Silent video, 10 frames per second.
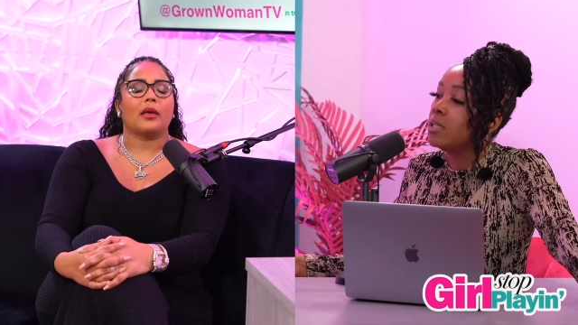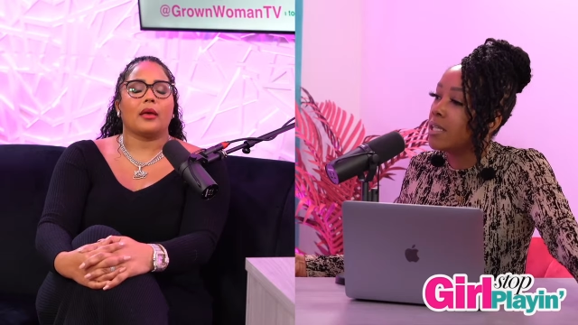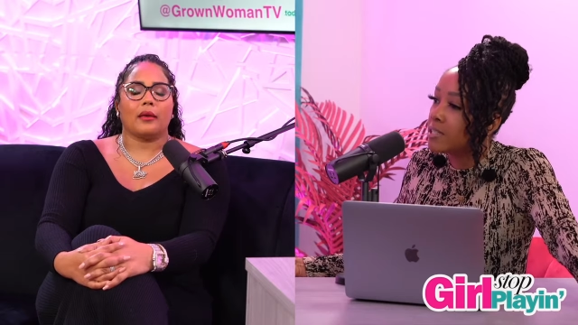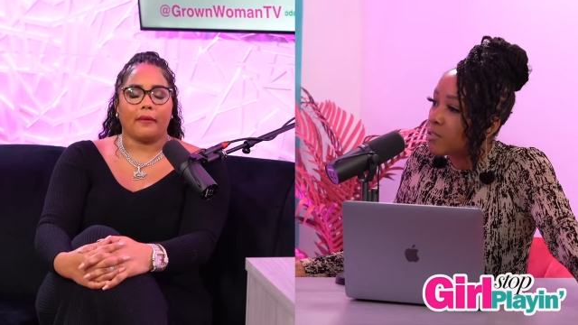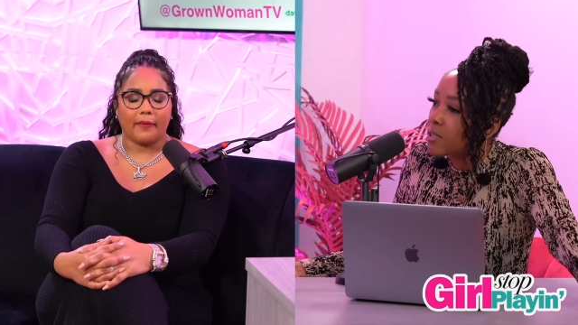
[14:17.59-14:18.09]

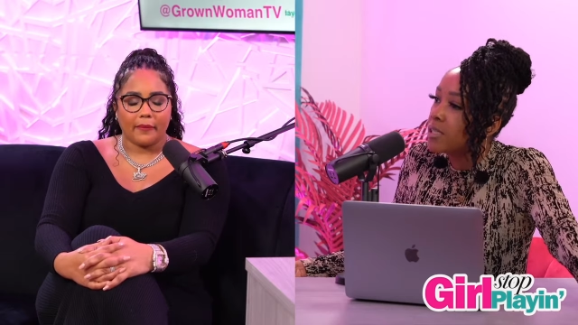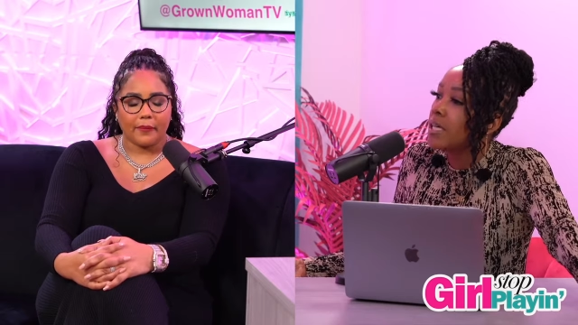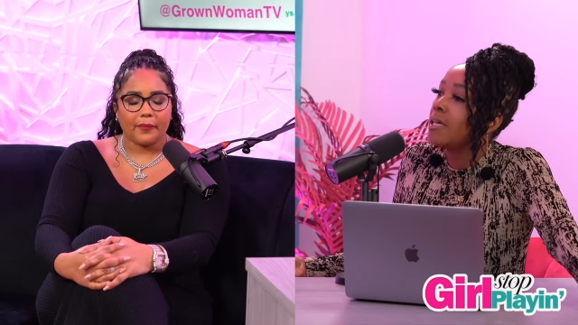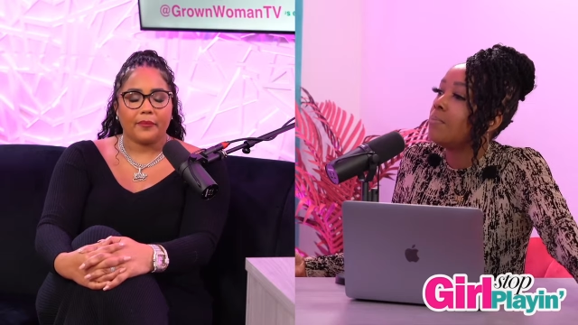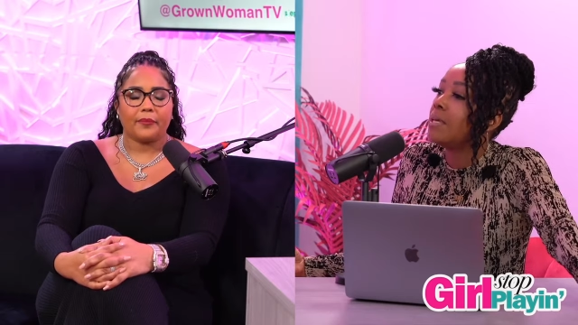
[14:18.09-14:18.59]

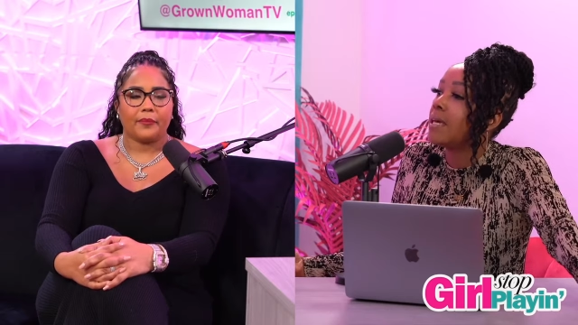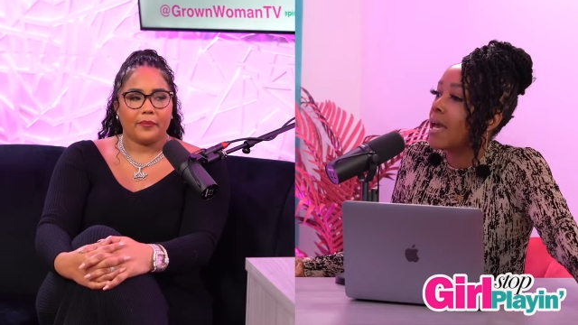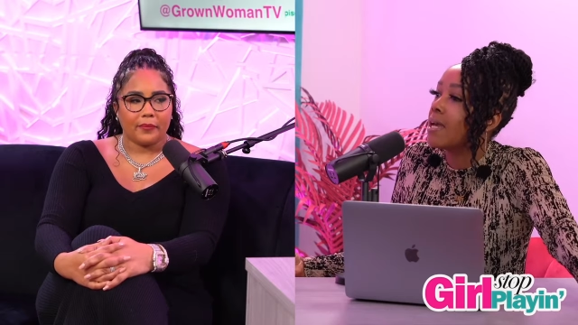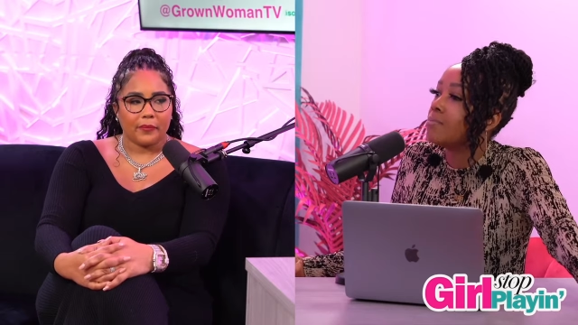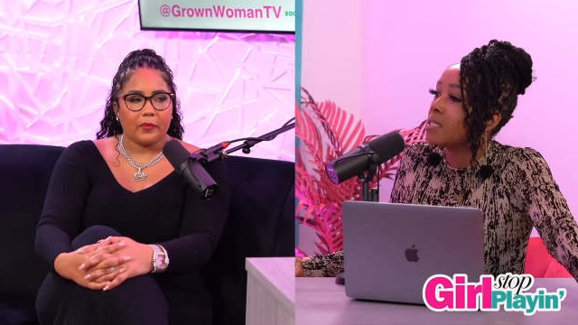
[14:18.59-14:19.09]
Speaker 1: literally
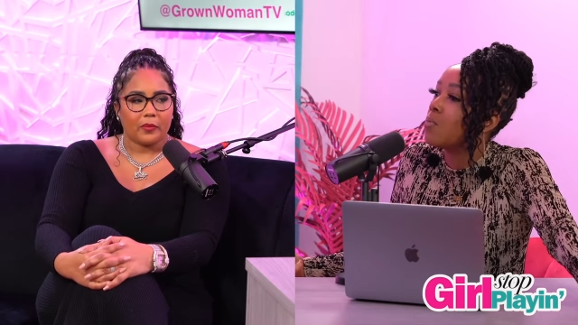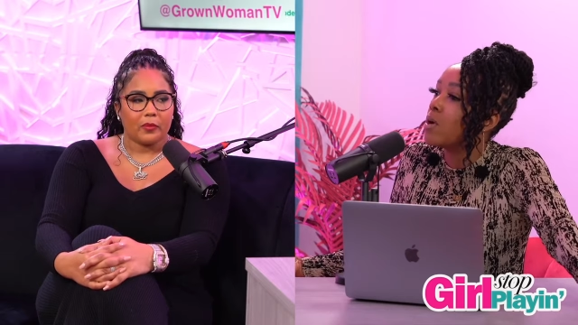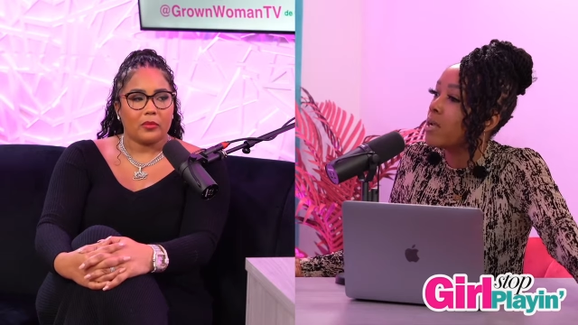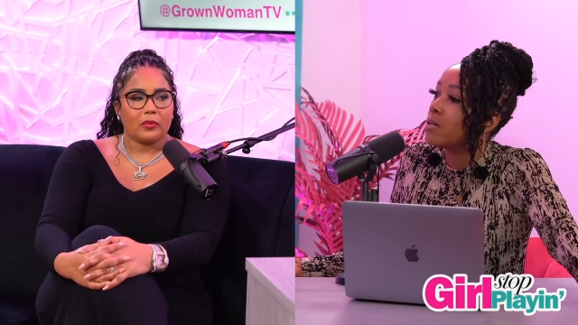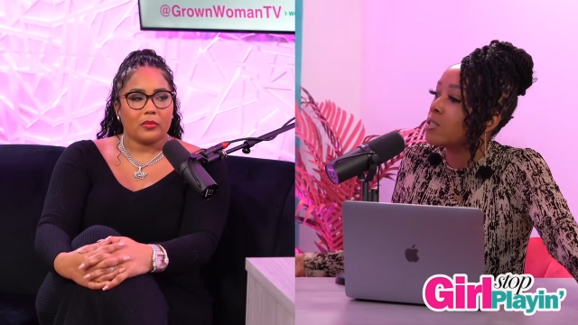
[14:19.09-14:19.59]
became
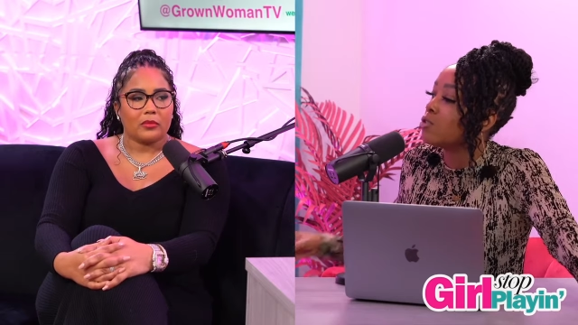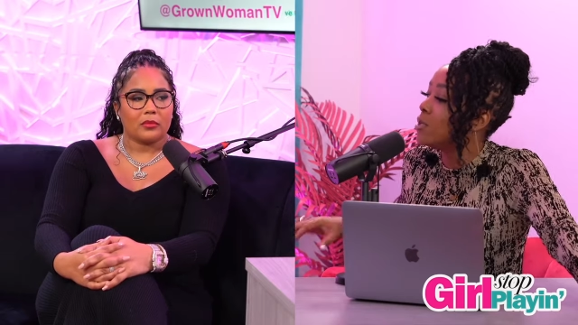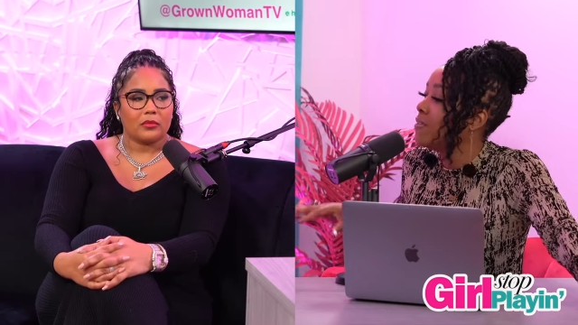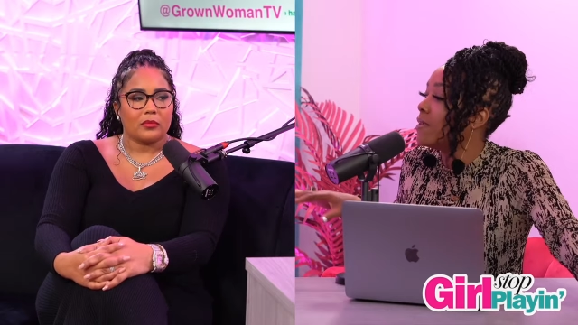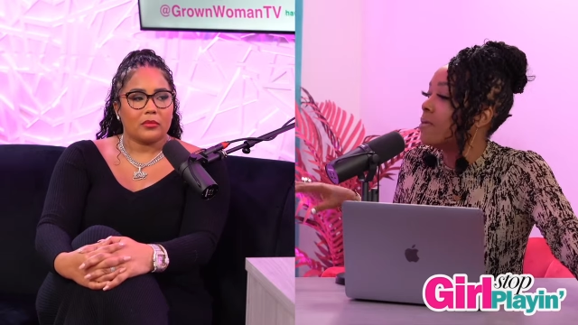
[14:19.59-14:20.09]
someone else to
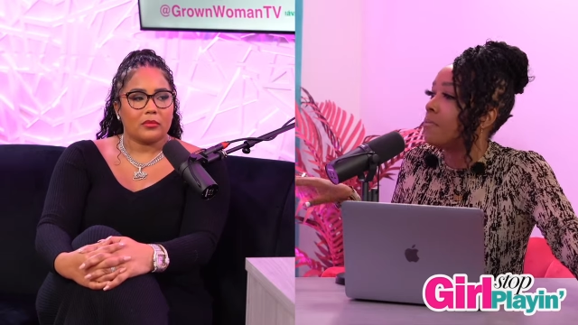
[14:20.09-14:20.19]
even